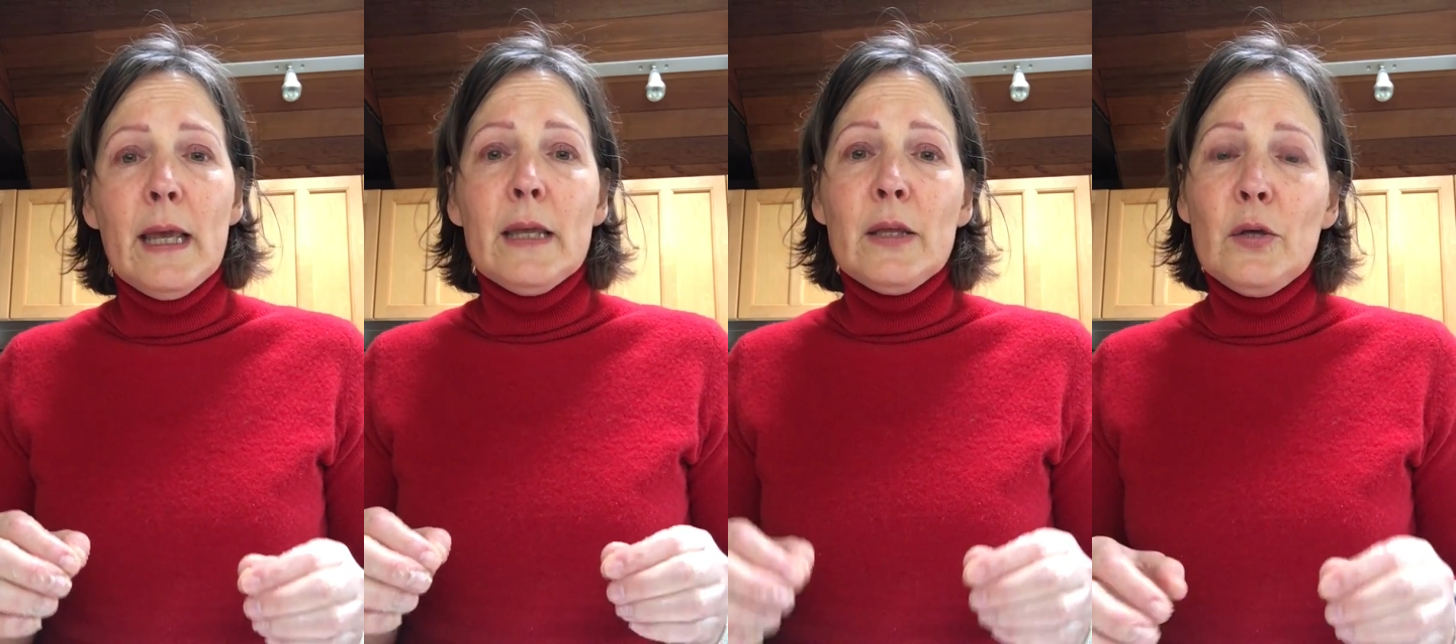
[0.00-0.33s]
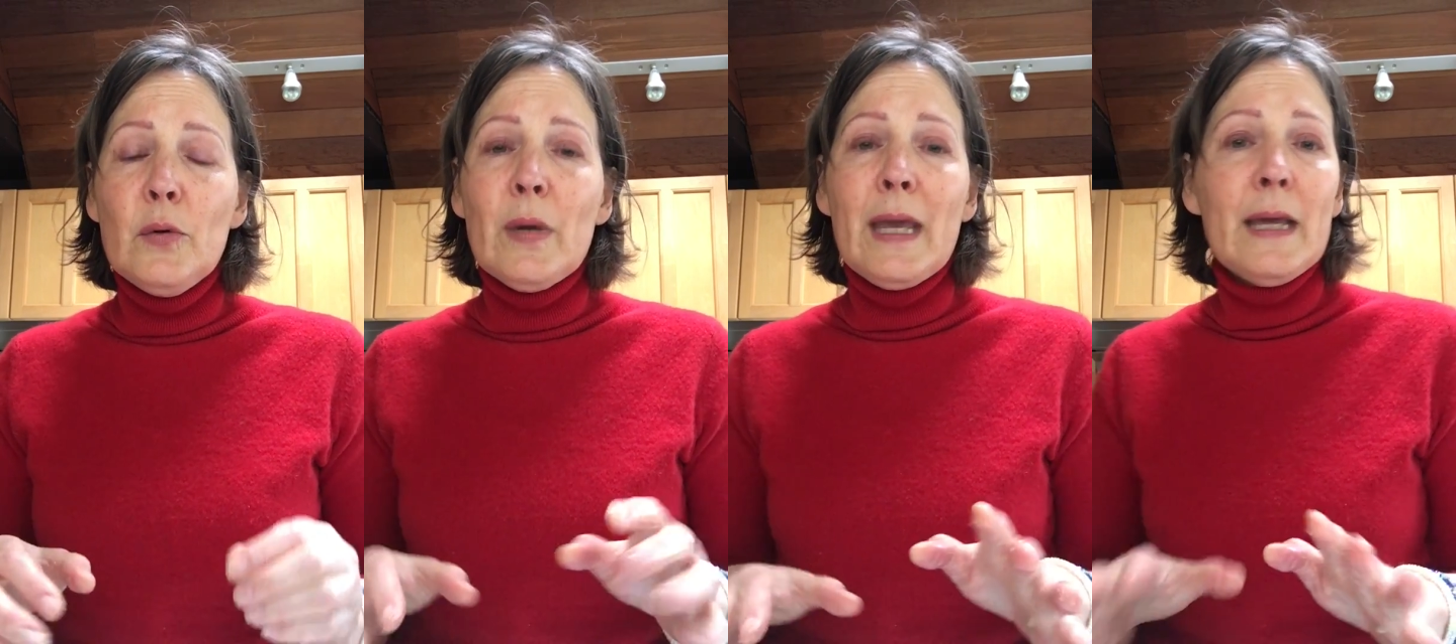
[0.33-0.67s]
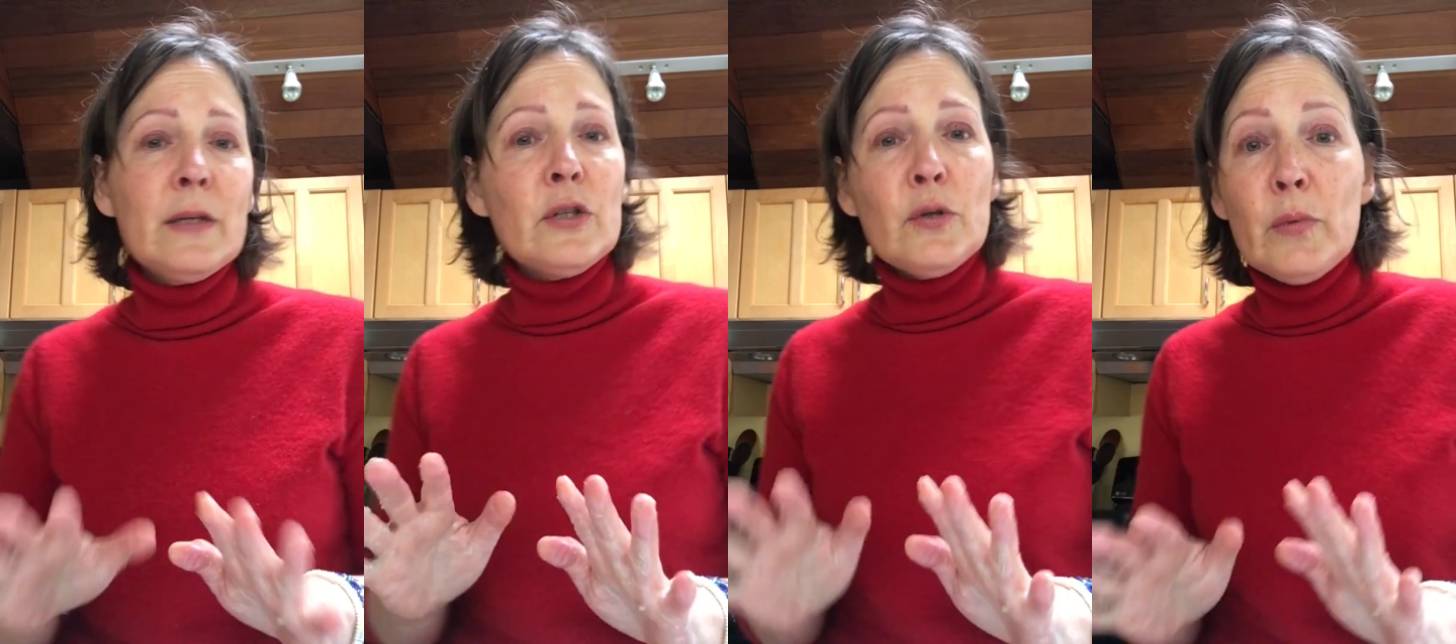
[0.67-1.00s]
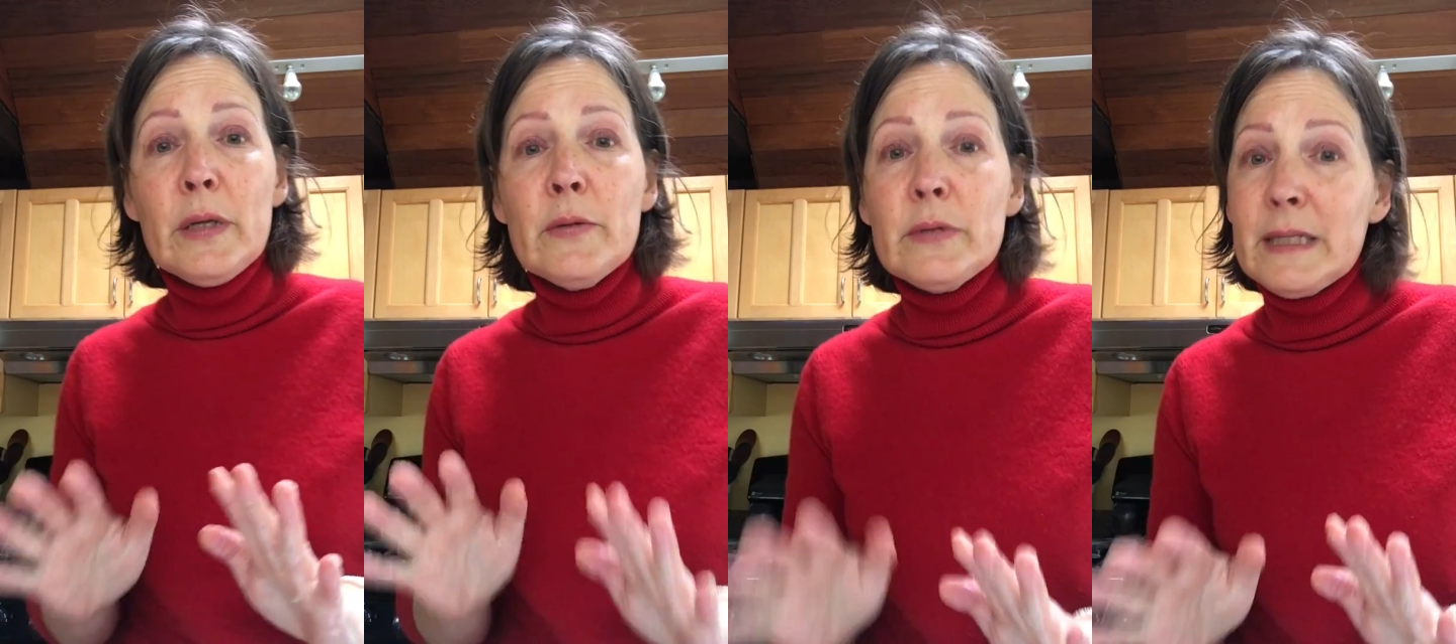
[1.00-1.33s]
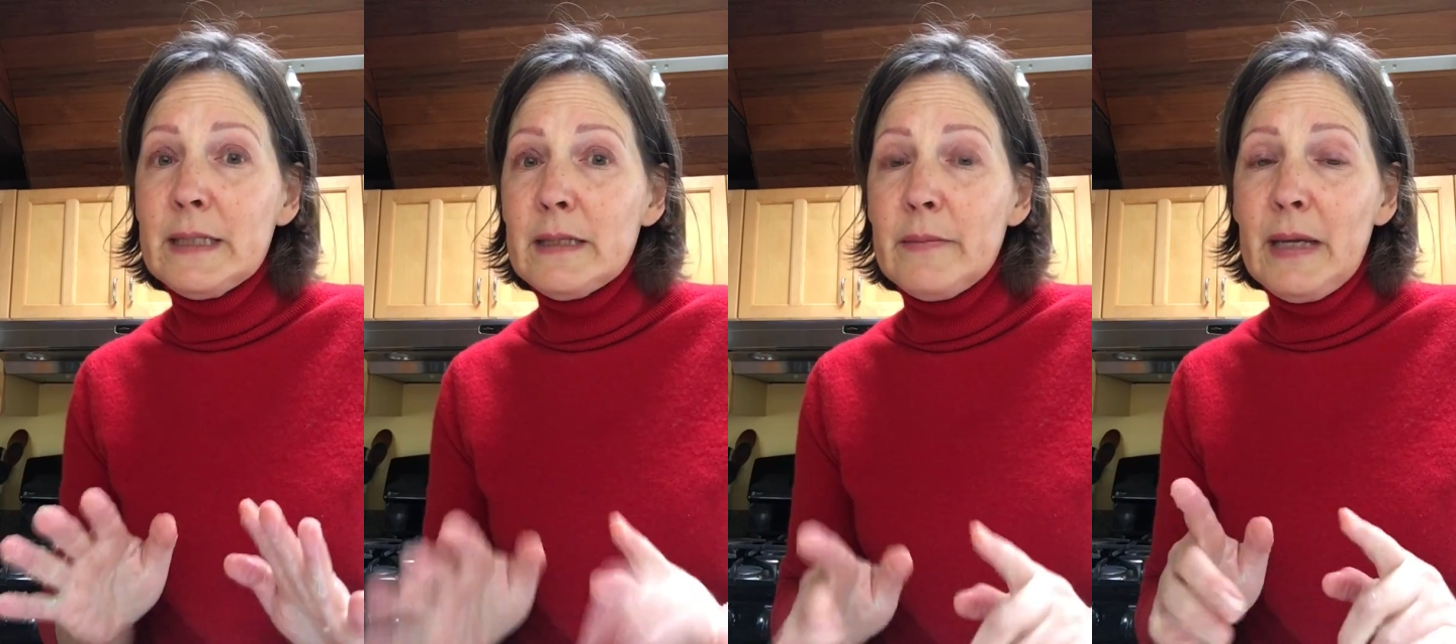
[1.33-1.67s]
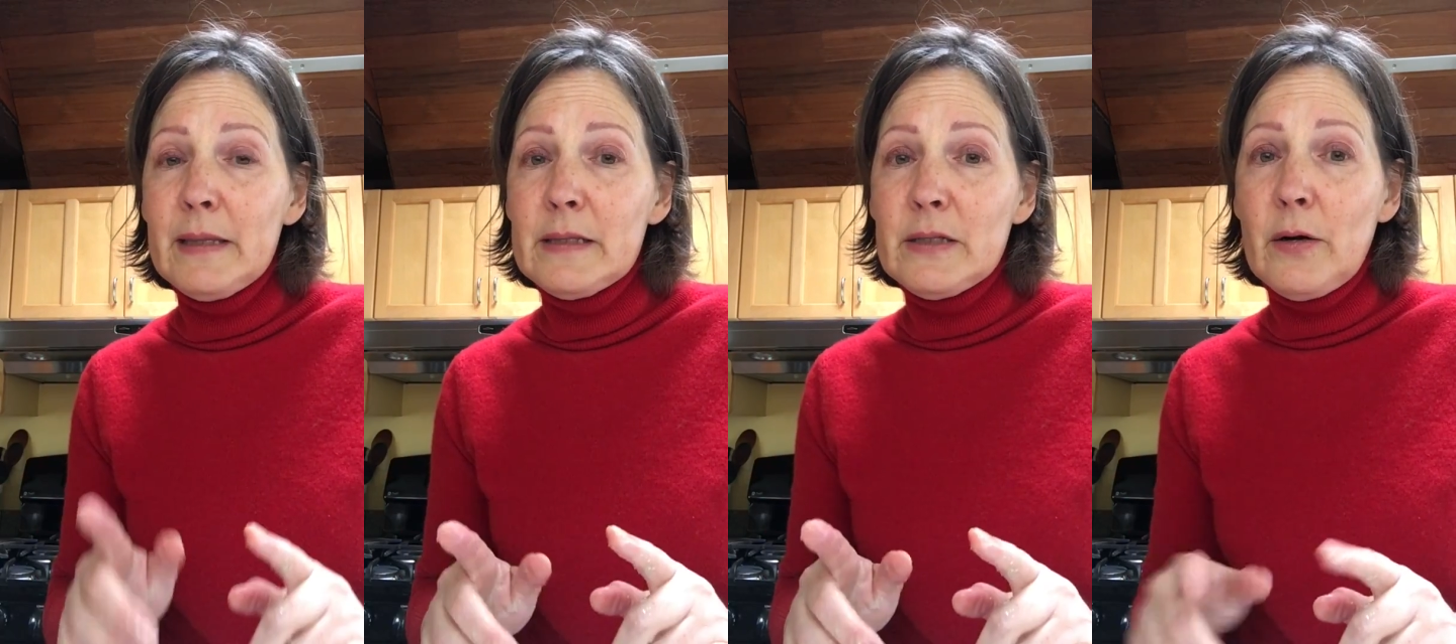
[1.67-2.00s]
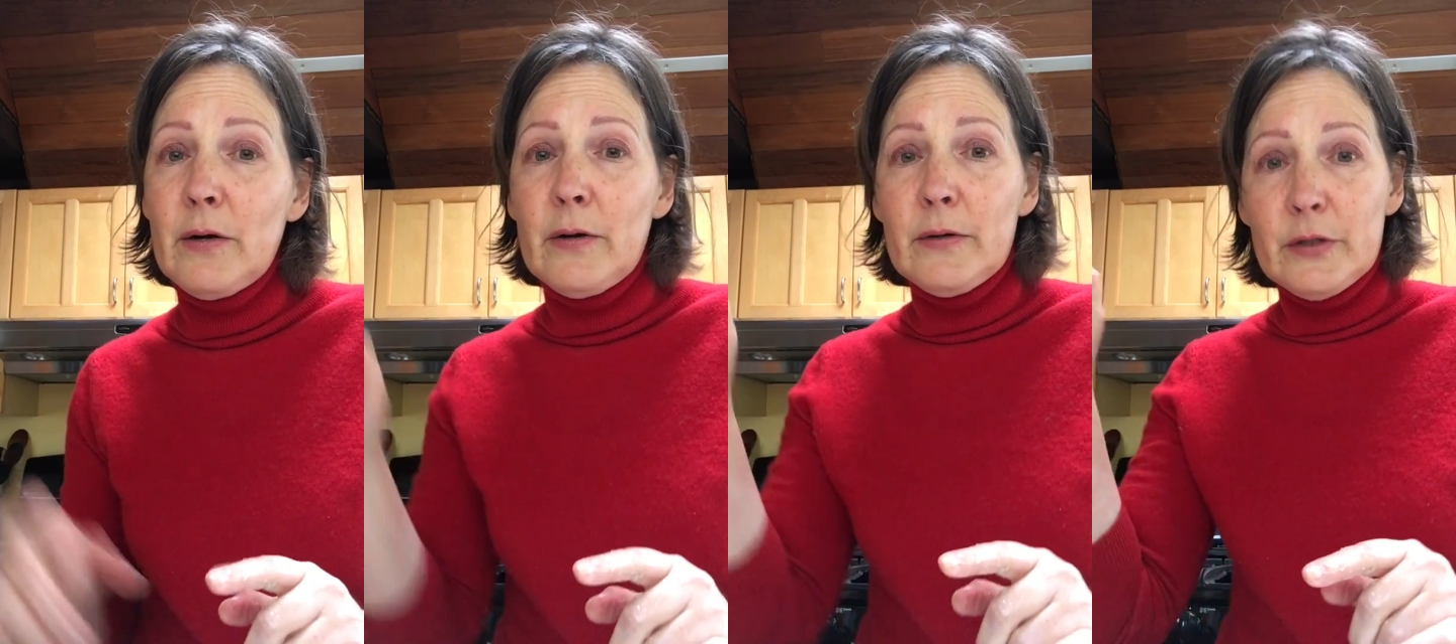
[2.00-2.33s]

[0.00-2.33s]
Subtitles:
you can do what you did to make the starter.